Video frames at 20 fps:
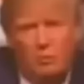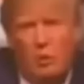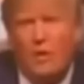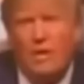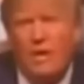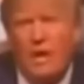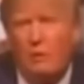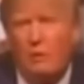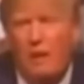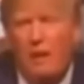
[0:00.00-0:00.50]
Right
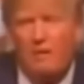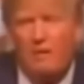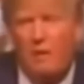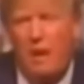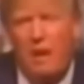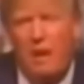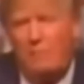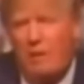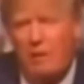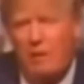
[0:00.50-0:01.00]
now we have
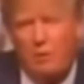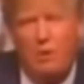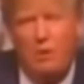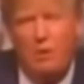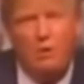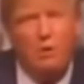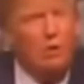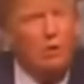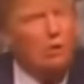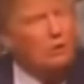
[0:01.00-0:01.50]
Obama. He
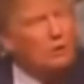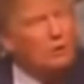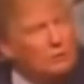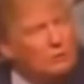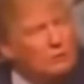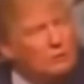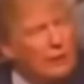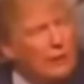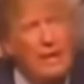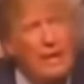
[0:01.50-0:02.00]
won't call.
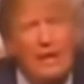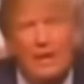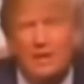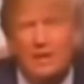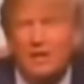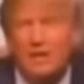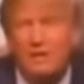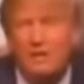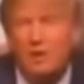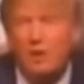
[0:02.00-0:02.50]
He
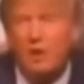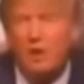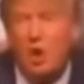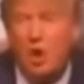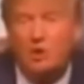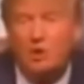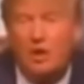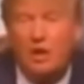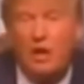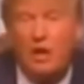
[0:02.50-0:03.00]
doesn't even
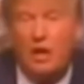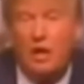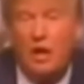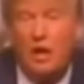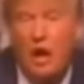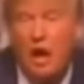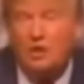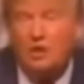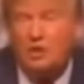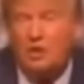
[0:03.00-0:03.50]
call to get our
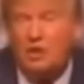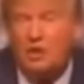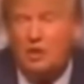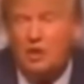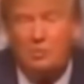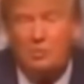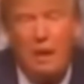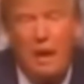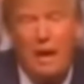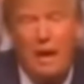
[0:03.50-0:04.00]

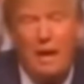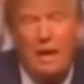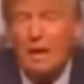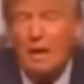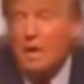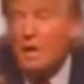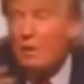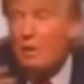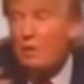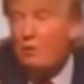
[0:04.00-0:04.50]
hostages back
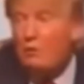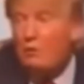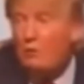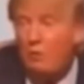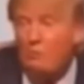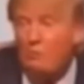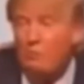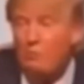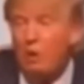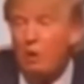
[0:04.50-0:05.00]

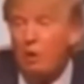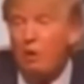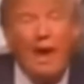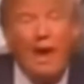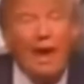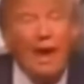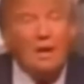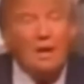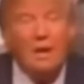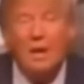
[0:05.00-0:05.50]
from
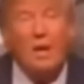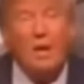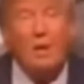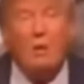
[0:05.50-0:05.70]
Iran.